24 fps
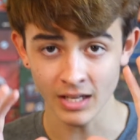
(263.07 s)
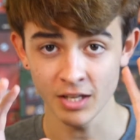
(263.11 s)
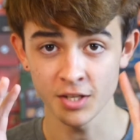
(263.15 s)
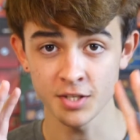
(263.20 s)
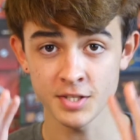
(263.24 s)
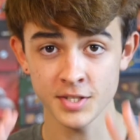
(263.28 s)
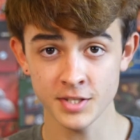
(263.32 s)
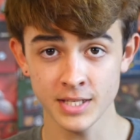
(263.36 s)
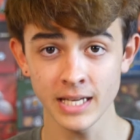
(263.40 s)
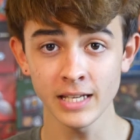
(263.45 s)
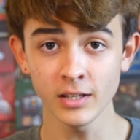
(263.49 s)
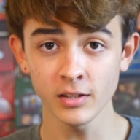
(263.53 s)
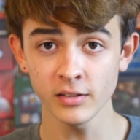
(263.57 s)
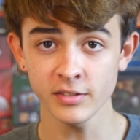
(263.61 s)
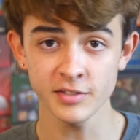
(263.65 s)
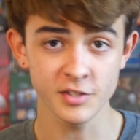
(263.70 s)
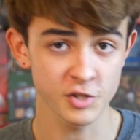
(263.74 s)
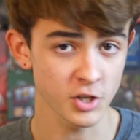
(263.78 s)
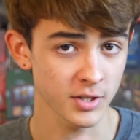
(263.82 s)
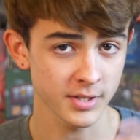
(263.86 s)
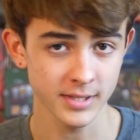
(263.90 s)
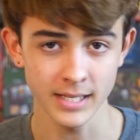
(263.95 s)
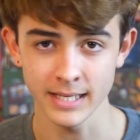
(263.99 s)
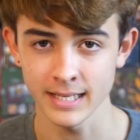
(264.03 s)
Skills,
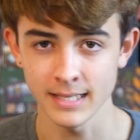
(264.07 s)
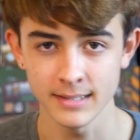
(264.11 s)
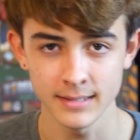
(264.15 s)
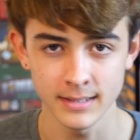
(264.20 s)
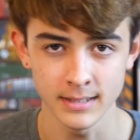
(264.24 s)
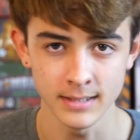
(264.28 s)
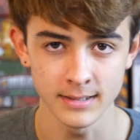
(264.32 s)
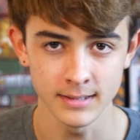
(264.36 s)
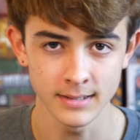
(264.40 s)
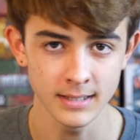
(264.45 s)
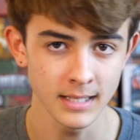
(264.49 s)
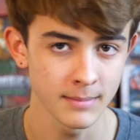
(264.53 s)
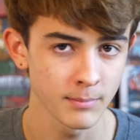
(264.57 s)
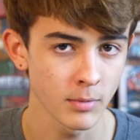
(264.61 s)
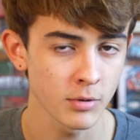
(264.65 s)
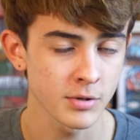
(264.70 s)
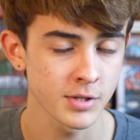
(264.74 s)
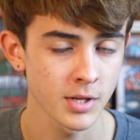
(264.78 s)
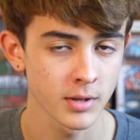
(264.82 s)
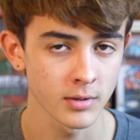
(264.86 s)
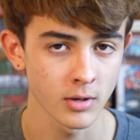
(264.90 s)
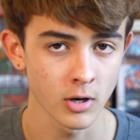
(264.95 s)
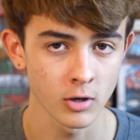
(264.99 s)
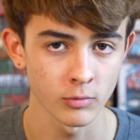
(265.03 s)
just like in D&D and
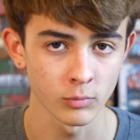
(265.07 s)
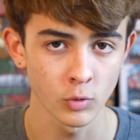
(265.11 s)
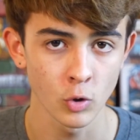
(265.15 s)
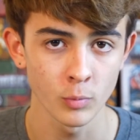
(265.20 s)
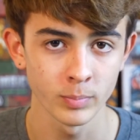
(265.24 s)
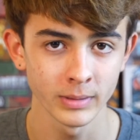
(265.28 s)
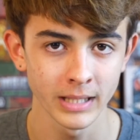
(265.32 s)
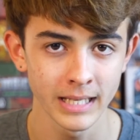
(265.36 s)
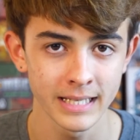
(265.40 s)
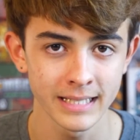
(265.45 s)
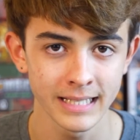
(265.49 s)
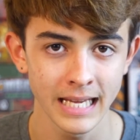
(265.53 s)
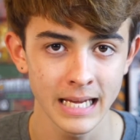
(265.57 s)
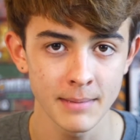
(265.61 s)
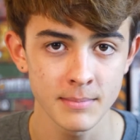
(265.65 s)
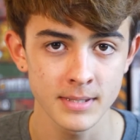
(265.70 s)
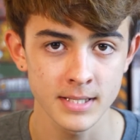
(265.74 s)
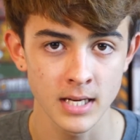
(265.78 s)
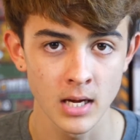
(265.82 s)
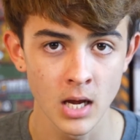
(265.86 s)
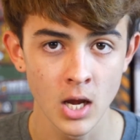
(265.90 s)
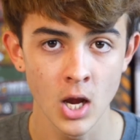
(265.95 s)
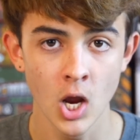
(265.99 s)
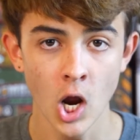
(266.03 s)
most other role-playing
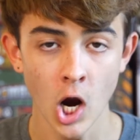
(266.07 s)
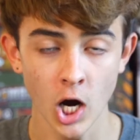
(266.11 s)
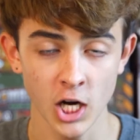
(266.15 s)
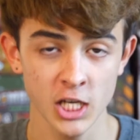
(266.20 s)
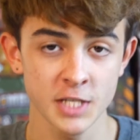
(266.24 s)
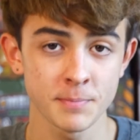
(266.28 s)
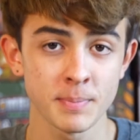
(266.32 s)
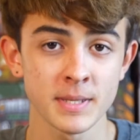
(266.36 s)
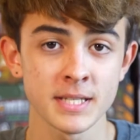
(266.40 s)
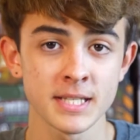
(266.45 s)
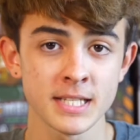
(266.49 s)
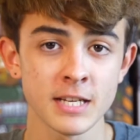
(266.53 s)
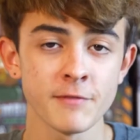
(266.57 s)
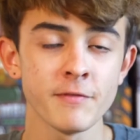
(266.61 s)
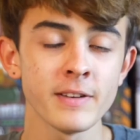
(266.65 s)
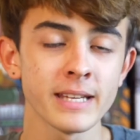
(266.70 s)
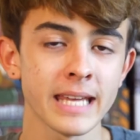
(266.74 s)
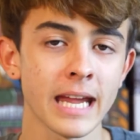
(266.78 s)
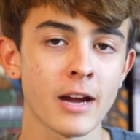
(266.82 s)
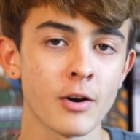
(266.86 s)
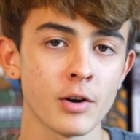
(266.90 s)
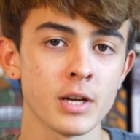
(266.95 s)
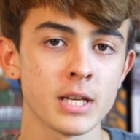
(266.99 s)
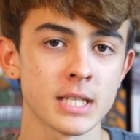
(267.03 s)
games, are
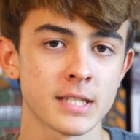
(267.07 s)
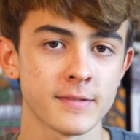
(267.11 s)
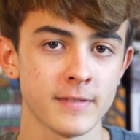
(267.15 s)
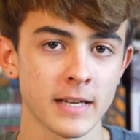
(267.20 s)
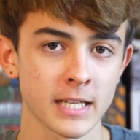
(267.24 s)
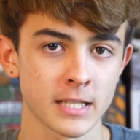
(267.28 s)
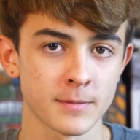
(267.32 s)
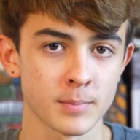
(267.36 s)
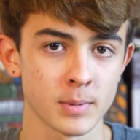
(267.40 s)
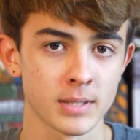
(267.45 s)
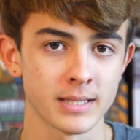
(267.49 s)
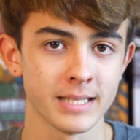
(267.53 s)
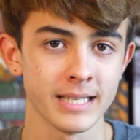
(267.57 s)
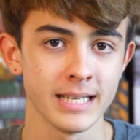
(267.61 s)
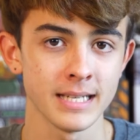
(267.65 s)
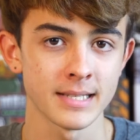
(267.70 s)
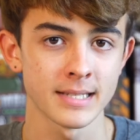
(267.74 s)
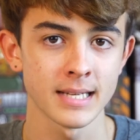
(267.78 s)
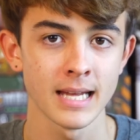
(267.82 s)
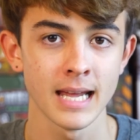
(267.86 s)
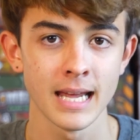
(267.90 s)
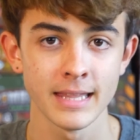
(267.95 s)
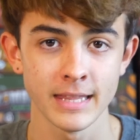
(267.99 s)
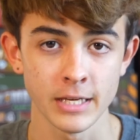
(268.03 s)
specific areas of
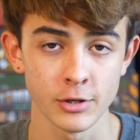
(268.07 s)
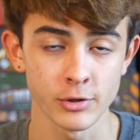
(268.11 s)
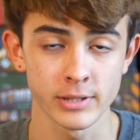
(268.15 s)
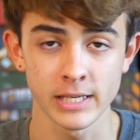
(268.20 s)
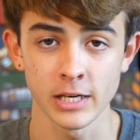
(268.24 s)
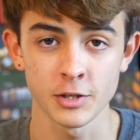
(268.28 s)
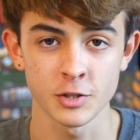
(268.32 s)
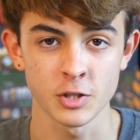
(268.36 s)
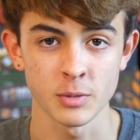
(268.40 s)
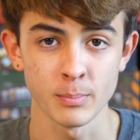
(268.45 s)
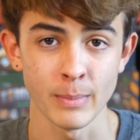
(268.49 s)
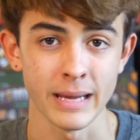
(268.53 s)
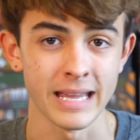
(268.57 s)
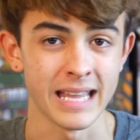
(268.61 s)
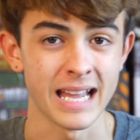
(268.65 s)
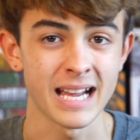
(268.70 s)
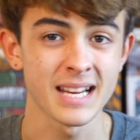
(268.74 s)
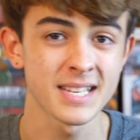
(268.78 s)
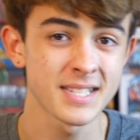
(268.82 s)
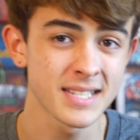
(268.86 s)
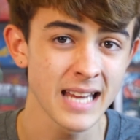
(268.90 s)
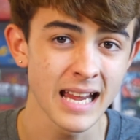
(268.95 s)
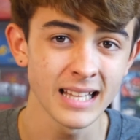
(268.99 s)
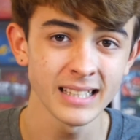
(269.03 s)
expertise that your character may
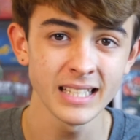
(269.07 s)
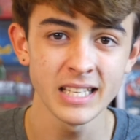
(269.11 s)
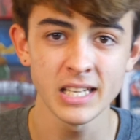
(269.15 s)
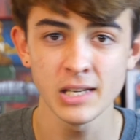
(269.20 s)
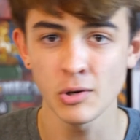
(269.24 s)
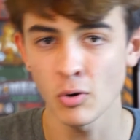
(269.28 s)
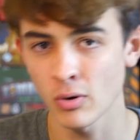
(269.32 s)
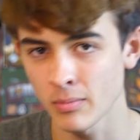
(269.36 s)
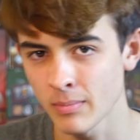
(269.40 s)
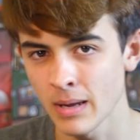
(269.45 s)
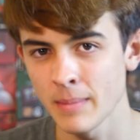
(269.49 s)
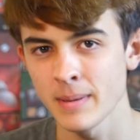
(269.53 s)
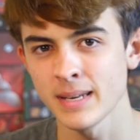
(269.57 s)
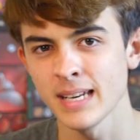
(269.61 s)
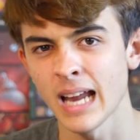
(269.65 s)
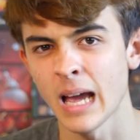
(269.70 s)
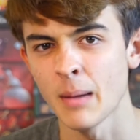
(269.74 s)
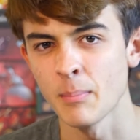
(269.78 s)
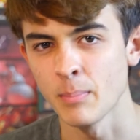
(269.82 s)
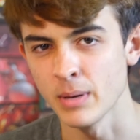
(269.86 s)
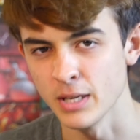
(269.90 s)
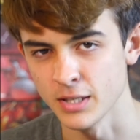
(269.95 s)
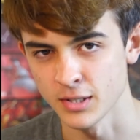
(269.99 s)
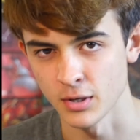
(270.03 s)
excel in or maybe
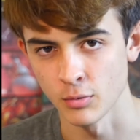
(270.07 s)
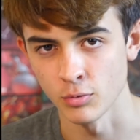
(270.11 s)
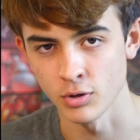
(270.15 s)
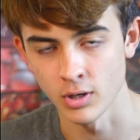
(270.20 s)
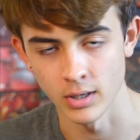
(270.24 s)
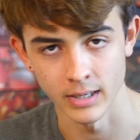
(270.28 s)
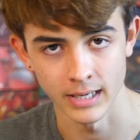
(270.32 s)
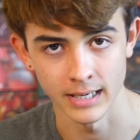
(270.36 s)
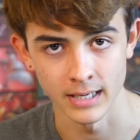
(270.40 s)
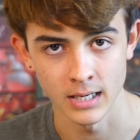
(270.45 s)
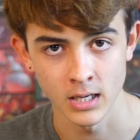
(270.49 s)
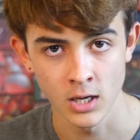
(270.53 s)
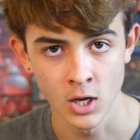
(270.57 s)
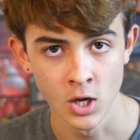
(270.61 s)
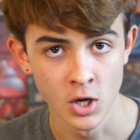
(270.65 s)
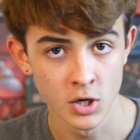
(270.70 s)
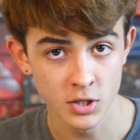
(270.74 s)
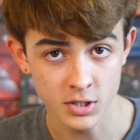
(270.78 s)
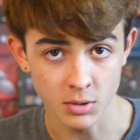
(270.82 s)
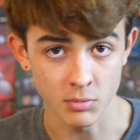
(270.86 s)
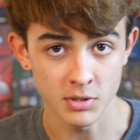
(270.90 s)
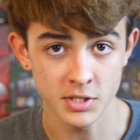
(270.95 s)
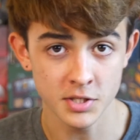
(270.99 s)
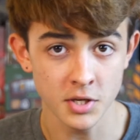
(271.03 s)
not be so good in.
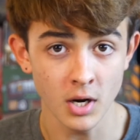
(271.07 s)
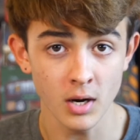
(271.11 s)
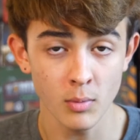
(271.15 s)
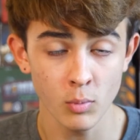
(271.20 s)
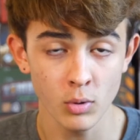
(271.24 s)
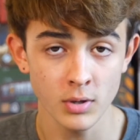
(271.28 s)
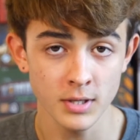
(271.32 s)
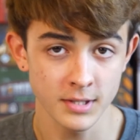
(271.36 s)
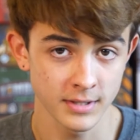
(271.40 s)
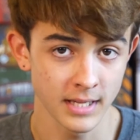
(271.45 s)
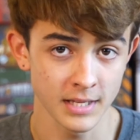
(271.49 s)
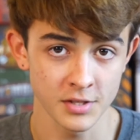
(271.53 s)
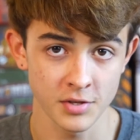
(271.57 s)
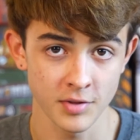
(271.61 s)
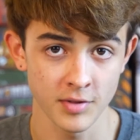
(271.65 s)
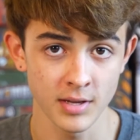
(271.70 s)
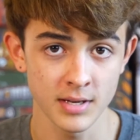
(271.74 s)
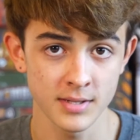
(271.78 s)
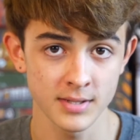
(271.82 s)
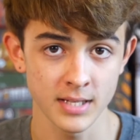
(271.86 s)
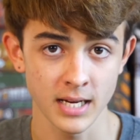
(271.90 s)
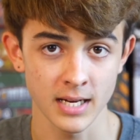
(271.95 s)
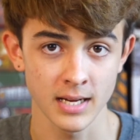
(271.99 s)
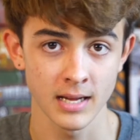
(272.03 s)
So in Star Wars, that's
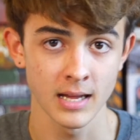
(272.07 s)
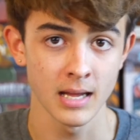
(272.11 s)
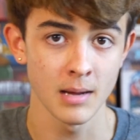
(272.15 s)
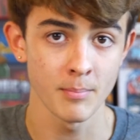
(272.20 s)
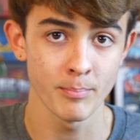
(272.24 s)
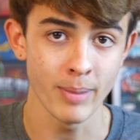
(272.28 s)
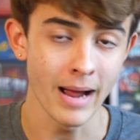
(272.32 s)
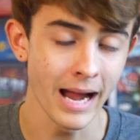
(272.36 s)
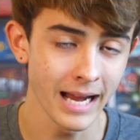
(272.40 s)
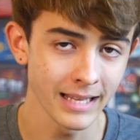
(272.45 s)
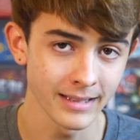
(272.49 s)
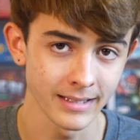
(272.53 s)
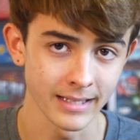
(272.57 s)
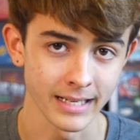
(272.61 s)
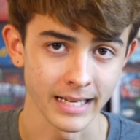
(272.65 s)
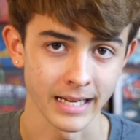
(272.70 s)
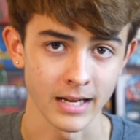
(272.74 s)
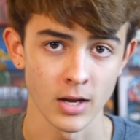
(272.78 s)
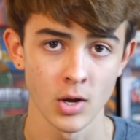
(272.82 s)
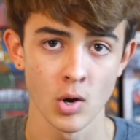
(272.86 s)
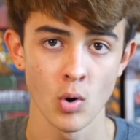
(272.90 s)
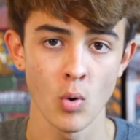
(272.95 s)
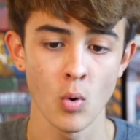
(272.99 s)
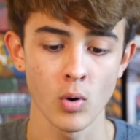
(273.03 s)
things like
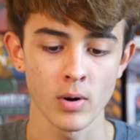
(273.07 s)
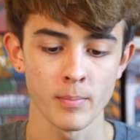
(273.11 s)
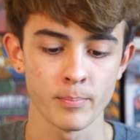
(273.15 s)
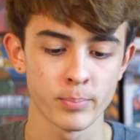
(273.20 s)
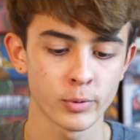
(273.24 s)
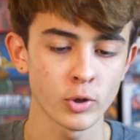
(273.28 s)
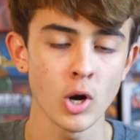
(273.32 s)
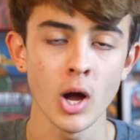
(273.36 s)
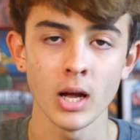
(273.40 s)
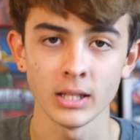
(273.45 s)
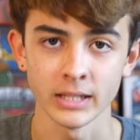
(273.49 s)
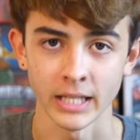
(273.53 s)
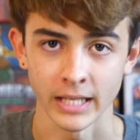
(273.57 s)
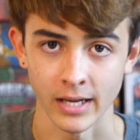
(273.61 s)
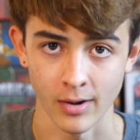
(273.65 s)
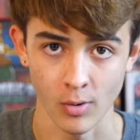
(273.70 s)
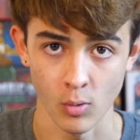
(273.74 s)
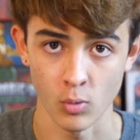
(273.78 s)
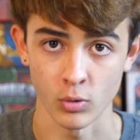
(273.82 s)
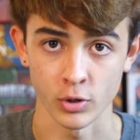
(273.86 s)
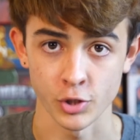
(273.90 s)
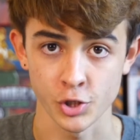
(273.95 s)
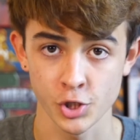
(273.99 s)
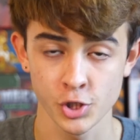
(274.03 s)
piloting, or brawling,
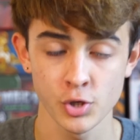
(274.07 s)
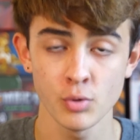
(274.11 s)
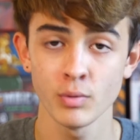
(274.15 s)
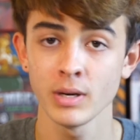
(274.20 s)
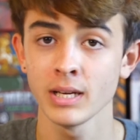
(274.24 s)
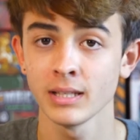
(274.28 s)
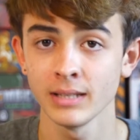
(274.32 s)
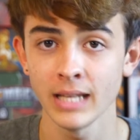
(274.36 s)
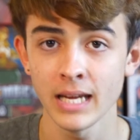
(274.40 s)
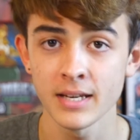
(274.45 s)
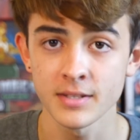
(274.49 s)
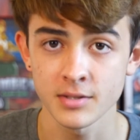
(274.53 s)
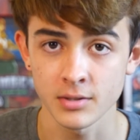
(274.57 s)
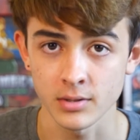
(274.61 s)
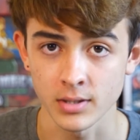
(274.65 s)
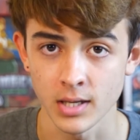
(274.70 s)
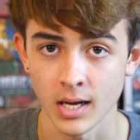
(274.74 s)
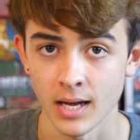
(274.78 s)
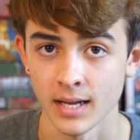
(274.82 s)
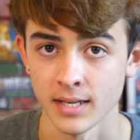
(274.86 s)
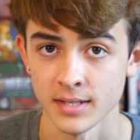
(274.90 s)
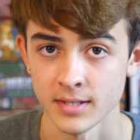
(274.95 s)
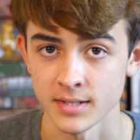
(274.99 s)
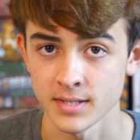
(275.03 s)
or shooting laser
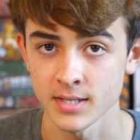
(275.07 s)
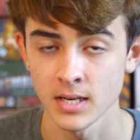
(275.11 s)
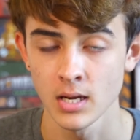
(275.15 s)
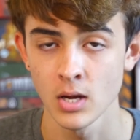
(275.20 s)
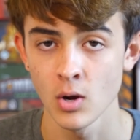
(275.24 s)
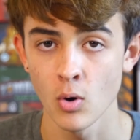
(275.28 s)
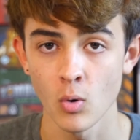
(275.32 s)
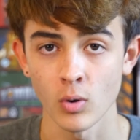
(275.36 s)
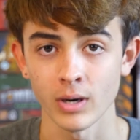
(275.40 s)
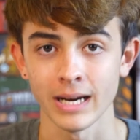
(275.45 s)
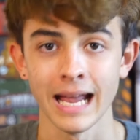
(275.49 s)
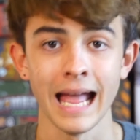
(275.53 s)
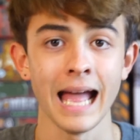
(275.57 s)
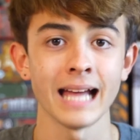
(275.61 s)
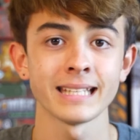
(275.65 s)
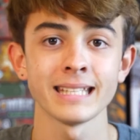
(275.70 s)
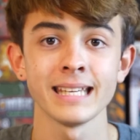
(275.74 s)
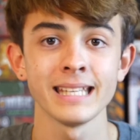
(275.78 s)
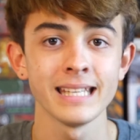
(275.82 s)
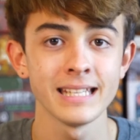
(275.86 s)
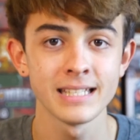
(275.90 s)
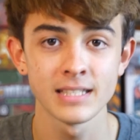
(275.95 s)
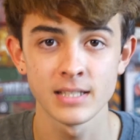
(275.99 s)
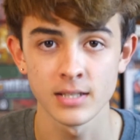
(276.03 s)
guns, or
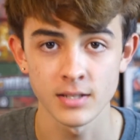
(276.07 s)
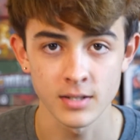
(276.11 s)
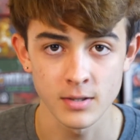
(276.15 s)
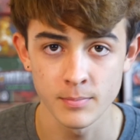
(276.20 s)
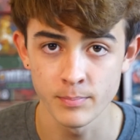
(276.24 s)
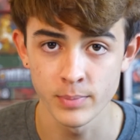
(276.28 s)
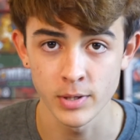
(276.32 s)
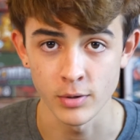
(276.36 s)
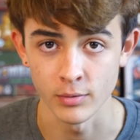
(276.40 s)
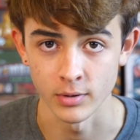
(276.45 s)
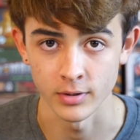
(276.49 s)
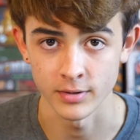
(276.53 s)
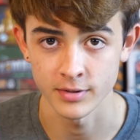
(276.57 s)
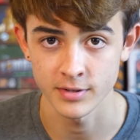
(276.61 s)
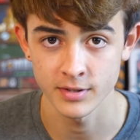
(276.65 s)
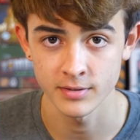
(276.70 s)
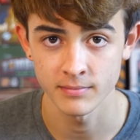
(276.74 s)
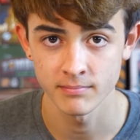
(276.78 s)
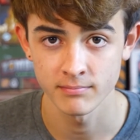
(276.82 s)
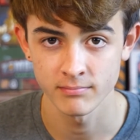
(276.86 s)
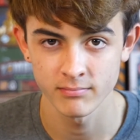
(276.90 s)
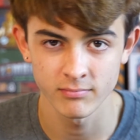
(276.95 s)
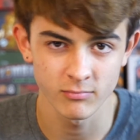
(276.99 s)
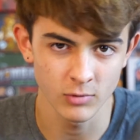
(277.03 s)
hacking into computers,
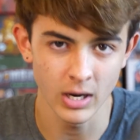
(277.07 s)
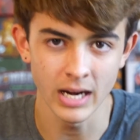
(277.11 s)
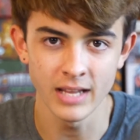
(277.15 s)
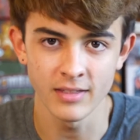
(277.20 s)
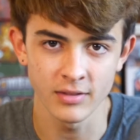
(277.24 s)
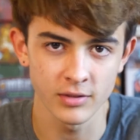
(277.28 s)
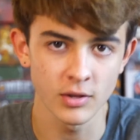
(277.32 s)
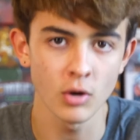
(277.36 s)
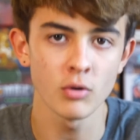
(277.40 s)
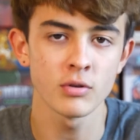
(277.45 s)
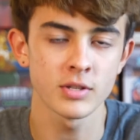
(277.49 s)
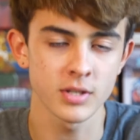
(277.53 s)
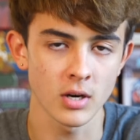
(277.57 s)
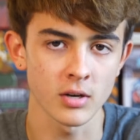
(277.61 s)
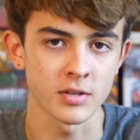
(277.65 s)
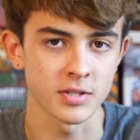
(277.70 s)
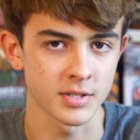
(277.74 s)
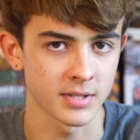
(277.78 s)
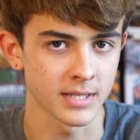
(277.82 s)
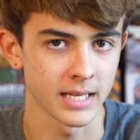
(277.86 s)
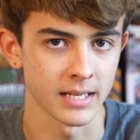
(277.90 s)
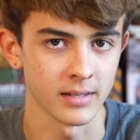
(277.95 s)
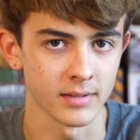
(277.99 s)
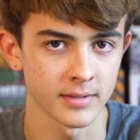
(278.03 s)
right? Those are
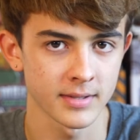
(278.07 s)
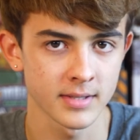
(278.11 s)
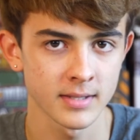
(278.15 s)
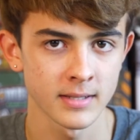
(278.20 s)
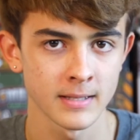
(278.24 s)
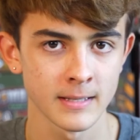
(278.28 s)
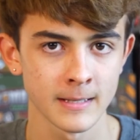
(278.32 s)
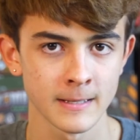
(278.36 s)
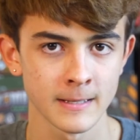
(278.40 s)
skills.